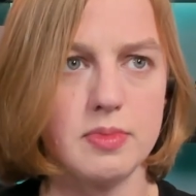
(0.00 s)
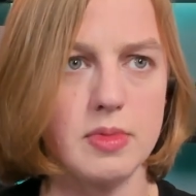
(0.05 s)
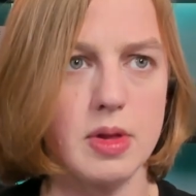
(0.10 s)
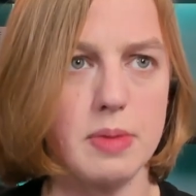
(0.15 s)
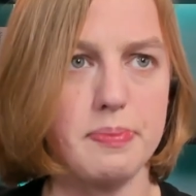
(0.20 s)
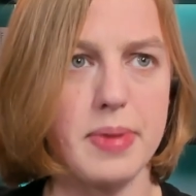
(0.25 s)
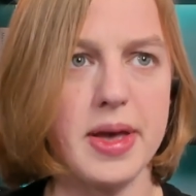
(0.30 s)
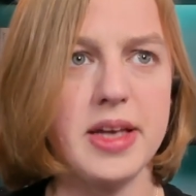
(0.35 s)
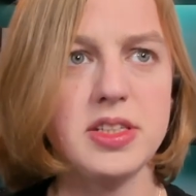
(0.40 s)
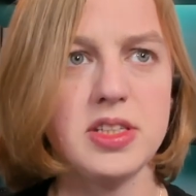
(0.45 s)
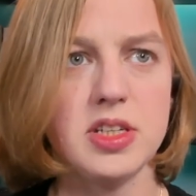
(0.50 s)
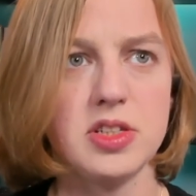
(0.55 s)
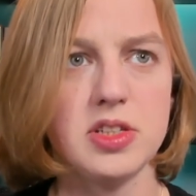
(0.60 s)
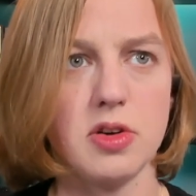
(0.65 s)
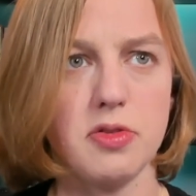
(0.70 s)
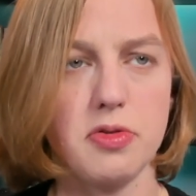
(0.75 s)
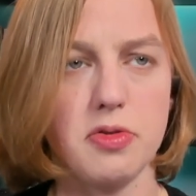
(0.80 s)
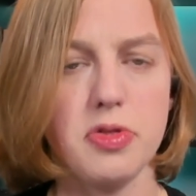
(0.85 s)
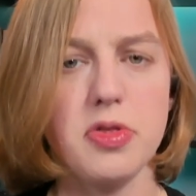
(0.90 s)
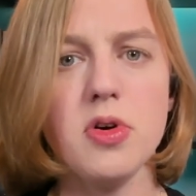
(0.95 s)
basis
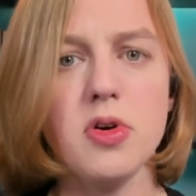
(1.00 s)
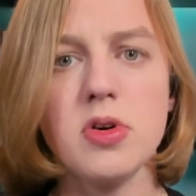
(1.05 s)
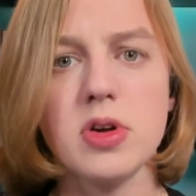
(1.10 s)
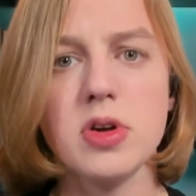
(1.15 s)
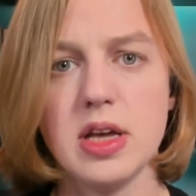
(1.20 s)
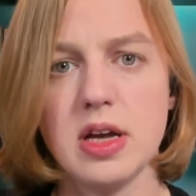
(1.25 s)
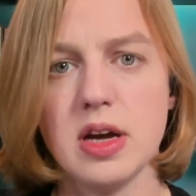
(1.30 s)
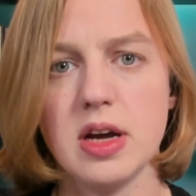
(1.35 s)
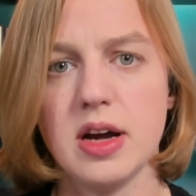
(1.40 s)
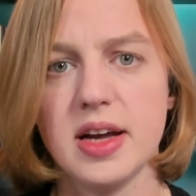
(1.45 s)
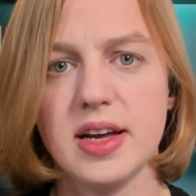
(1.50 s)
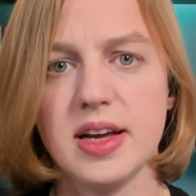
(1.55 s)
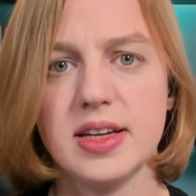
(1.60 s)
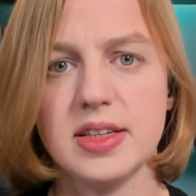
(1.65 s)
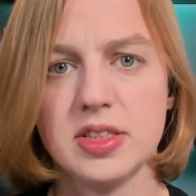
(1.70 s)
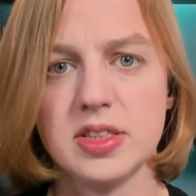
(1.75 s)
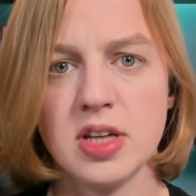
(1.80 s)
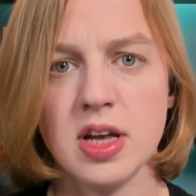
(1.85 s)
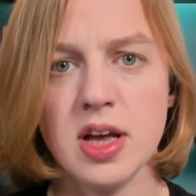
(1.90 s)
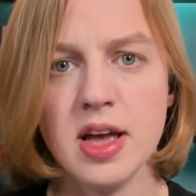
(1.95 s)
of thought here
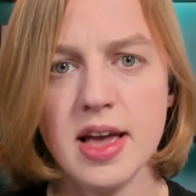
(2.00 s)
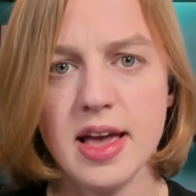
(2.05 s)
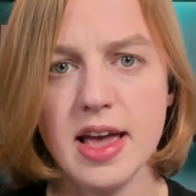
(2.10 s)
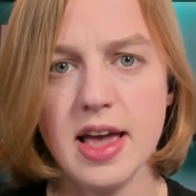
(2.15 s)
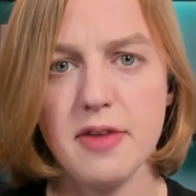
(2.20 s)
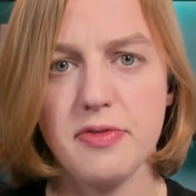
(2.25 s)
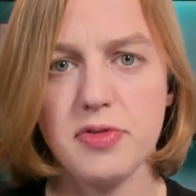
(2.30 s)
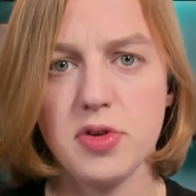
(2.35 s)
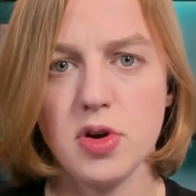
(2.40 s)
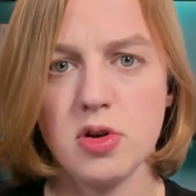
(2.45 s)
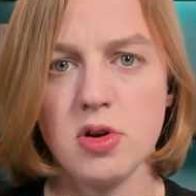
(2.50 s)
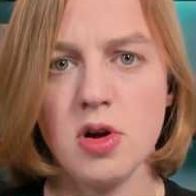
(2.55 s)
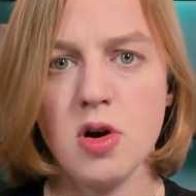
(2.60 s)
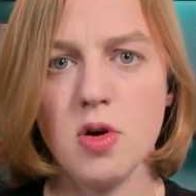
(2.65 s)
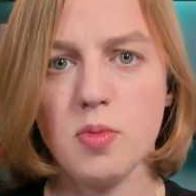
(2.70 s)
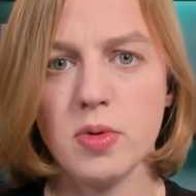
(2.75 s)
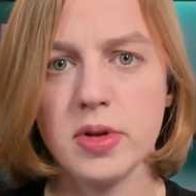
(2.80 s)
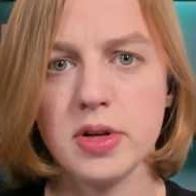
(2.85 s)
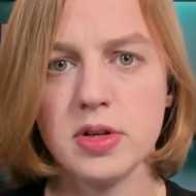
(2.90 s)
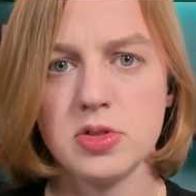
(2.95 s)
is if you're
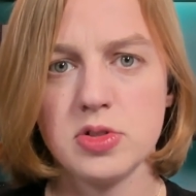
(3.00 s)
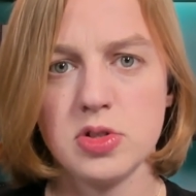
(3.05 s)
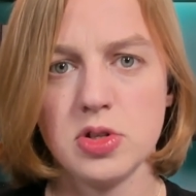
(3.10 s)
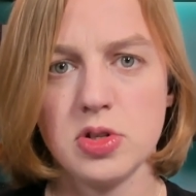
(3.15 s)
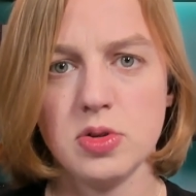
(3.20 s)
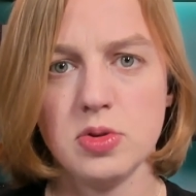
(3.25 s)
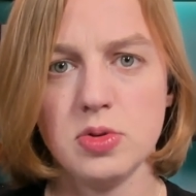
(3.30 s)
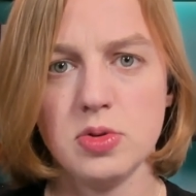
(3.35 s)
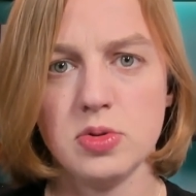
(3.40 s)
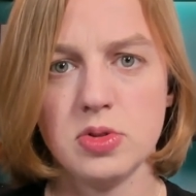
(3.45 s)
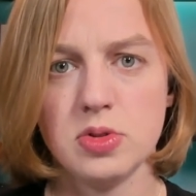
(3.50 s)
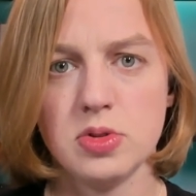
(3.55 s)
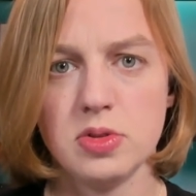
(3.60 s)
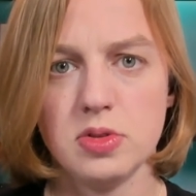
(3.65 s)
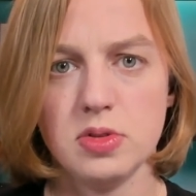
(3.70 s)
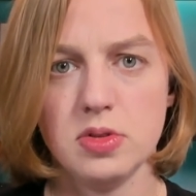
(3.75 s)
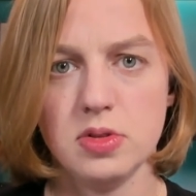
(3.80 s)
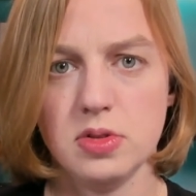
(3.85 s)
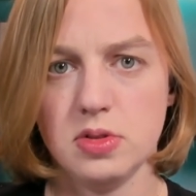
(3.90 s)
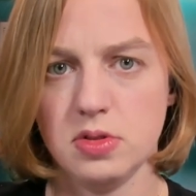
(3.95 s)
not willing to
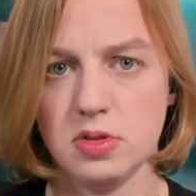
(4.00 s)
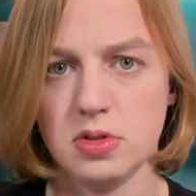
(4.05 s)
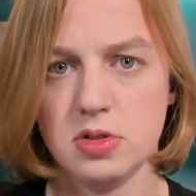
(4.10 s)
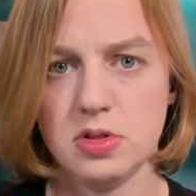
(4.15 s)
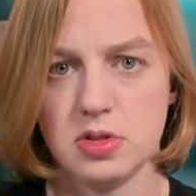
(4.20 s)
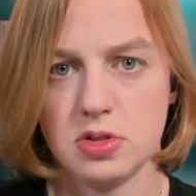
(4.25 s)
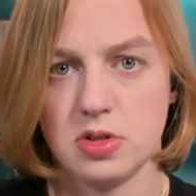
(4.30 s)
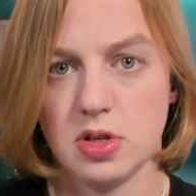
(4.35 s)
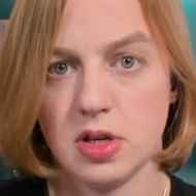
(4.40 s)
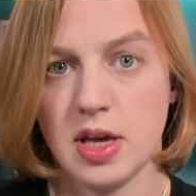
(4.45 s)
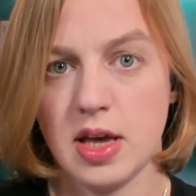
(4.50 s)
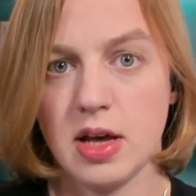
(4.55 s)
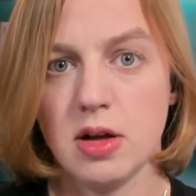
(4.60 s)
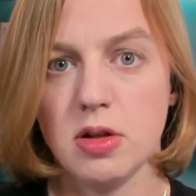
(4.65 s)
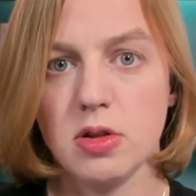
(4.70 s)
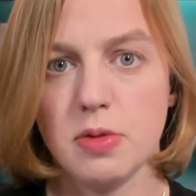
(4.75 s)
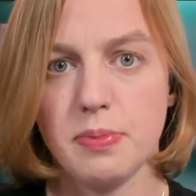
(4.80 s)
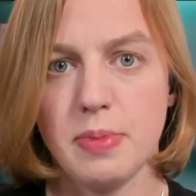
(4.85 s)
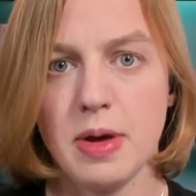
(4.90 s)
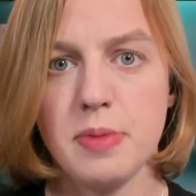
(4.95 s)

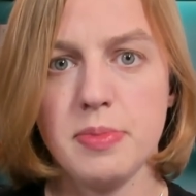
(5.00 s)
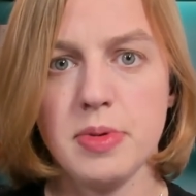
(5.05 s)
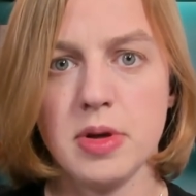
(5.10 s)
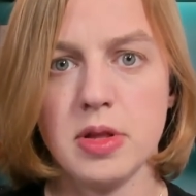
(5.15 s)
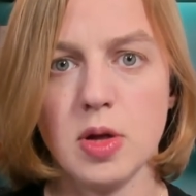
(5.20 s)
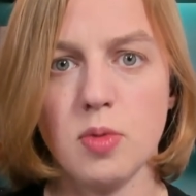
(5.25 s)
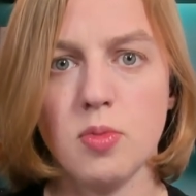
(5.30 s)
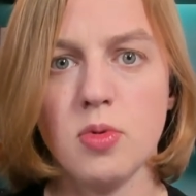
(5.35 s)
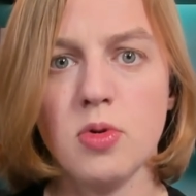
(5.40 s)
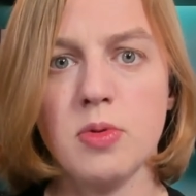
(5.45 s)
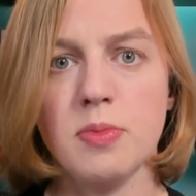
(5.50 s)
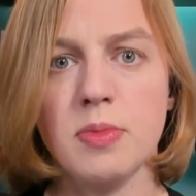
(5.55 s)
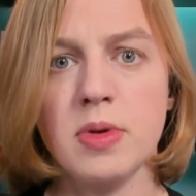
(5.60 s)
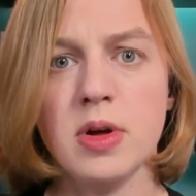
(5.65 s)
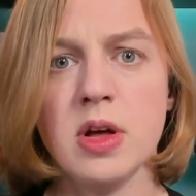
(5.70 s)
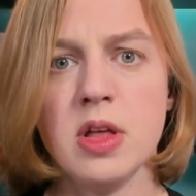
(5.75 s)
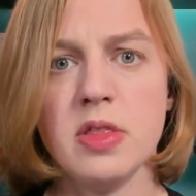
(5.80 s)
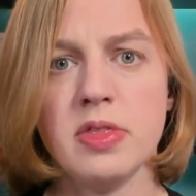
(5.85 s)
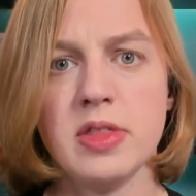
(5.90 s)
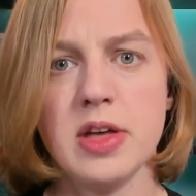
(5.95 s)
kill the baby in the womb,
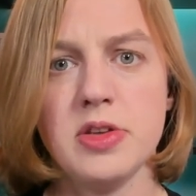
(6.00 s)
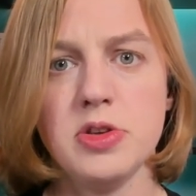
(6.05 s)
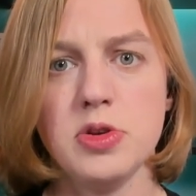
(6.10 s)
then